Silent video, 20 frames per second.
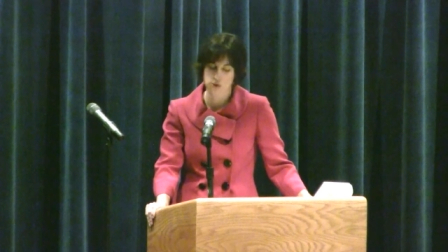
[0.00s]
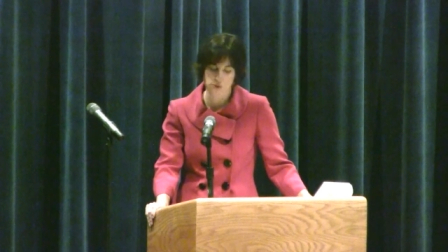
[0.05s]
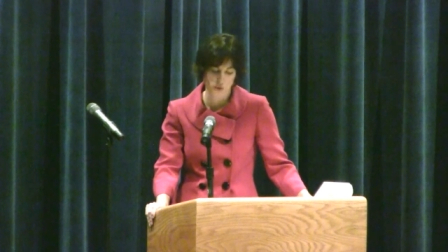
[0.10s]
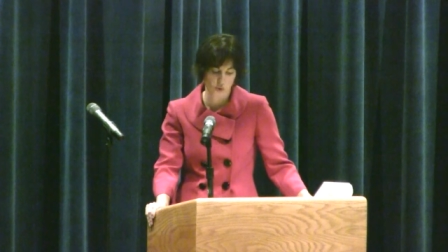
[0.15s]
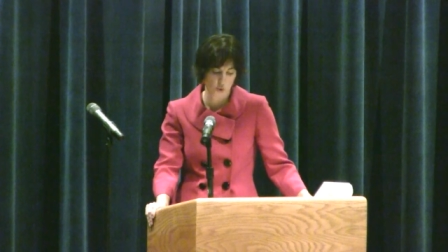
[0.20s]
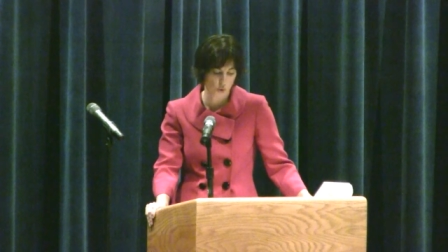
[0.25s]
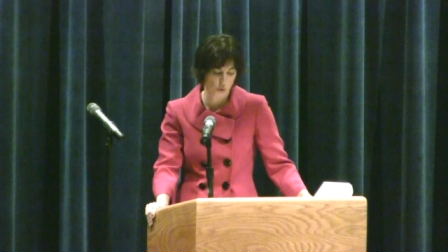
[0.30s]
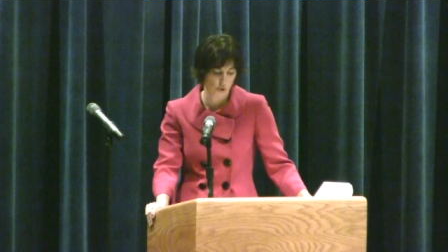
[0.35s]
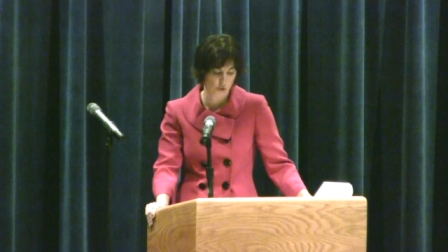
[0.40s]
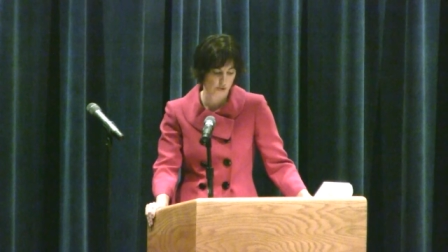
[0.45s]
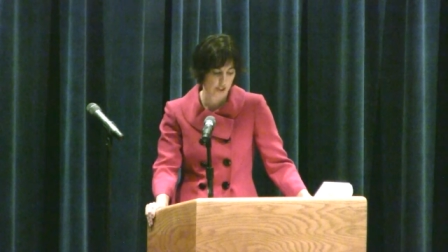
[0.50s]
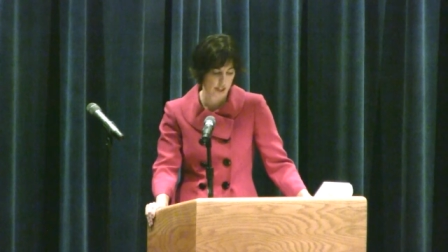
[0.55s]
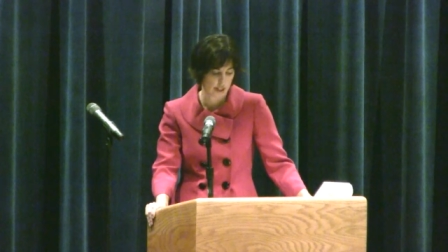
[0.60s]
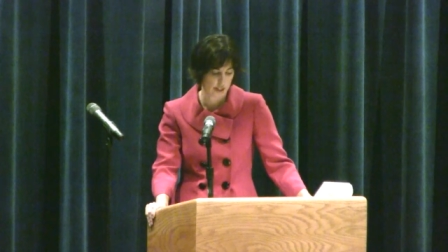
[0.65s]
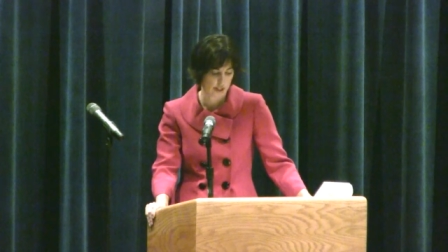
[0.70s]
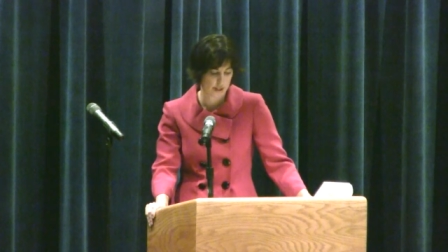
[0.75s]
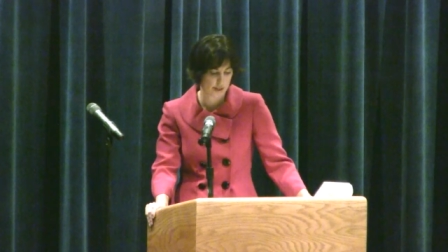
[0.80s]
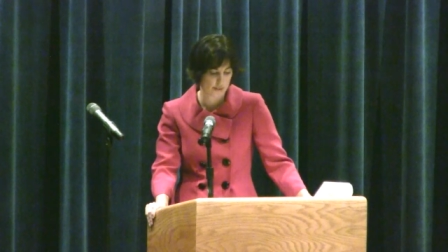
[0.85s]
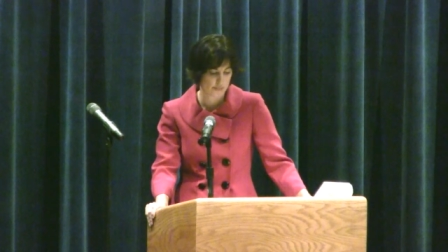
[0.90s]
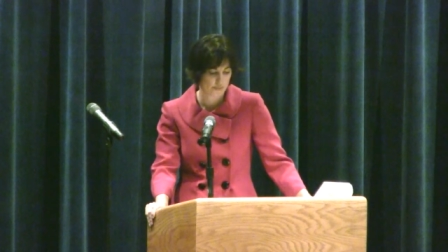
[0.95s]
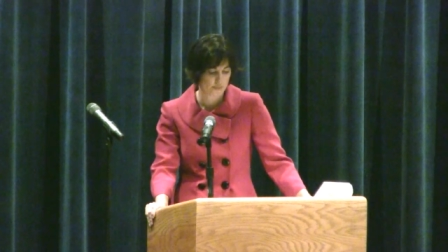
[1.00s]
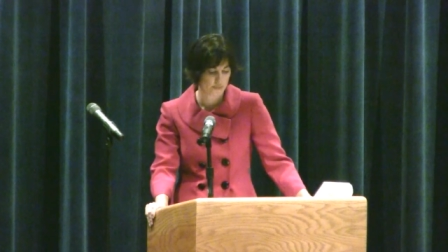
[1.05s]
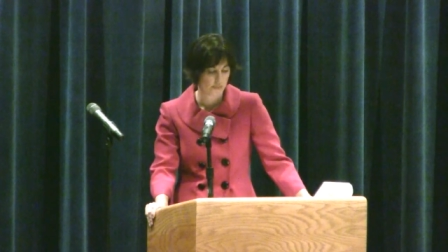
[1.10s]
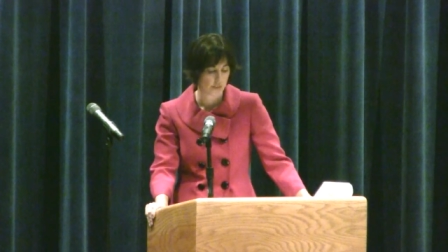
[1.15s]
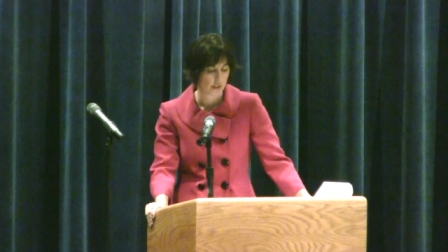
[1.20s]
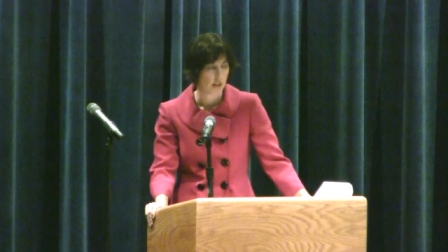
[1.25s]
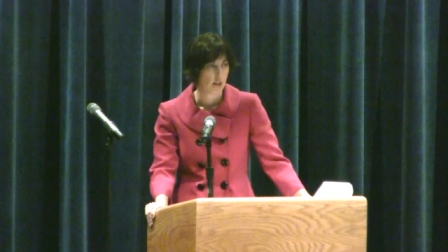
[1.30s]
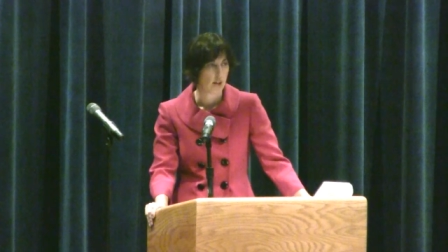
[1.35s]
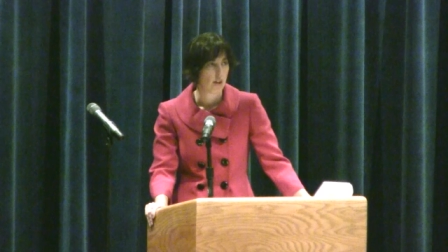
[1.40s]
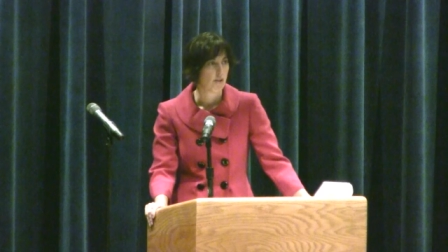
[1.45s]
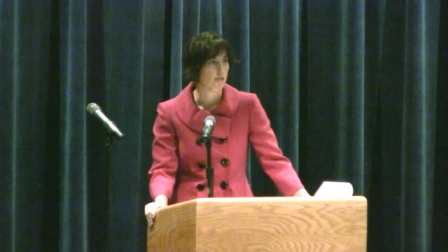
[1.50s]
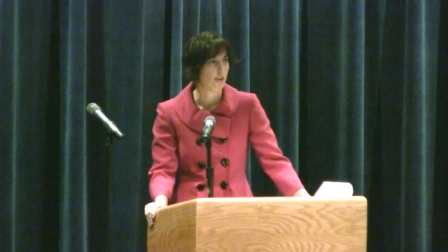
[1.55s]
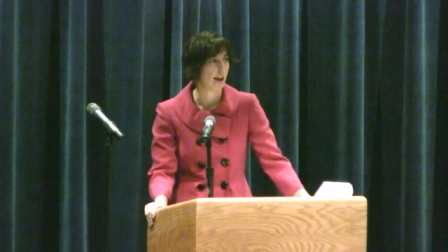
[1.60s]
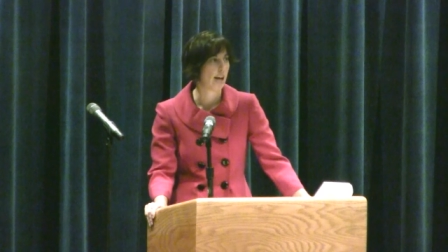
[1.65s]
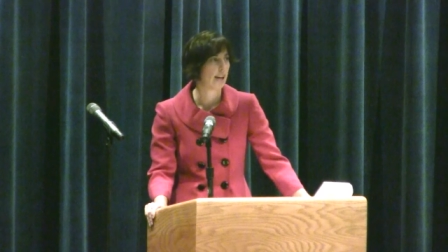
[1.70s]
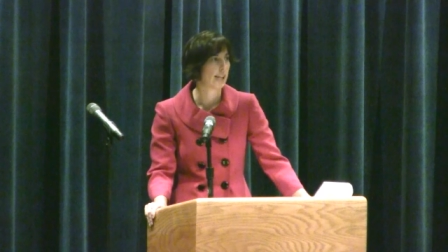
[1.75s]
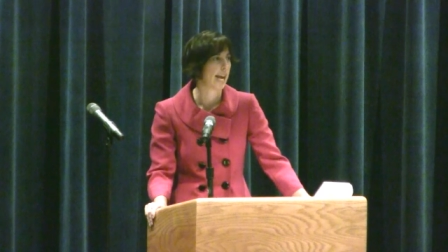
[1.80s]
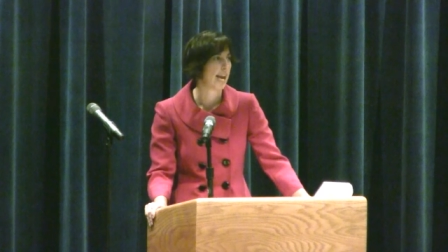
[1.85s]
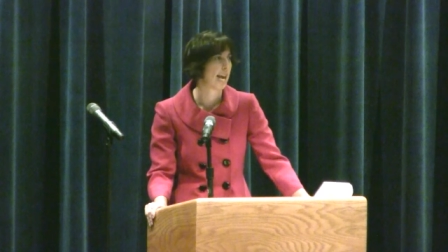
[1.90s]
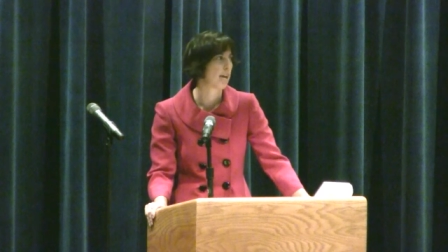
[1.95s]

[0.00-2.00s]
school fees, filed a